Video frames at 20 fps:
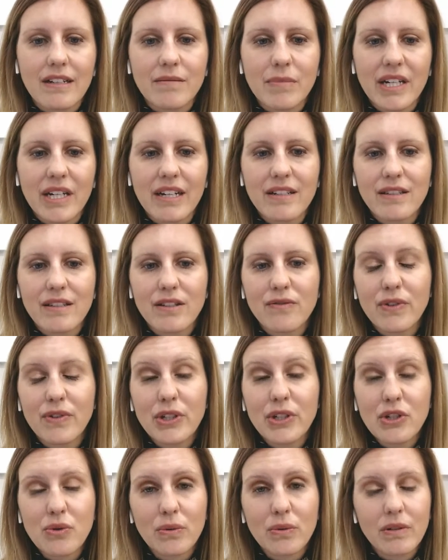because it's
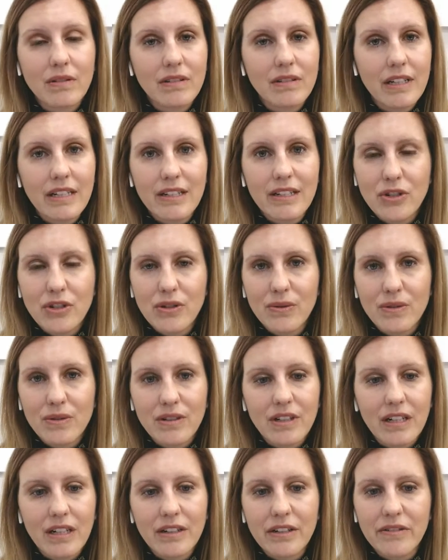virtual and issues
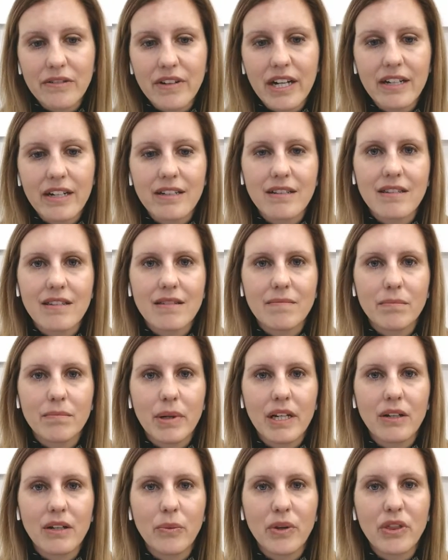are going to arise.
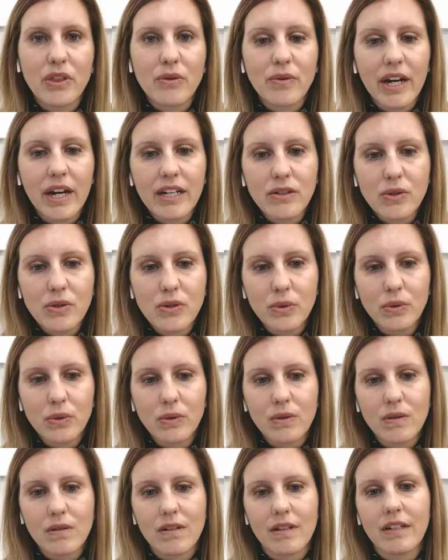But with the right
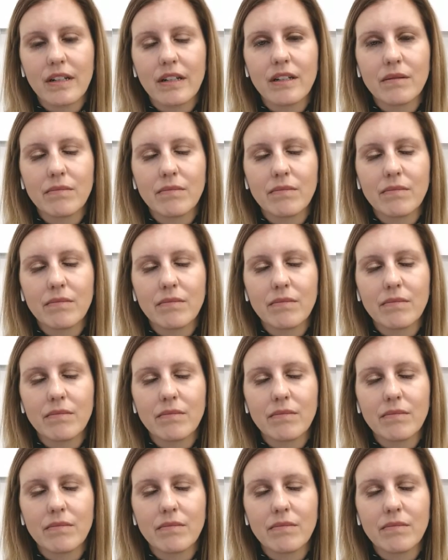tools,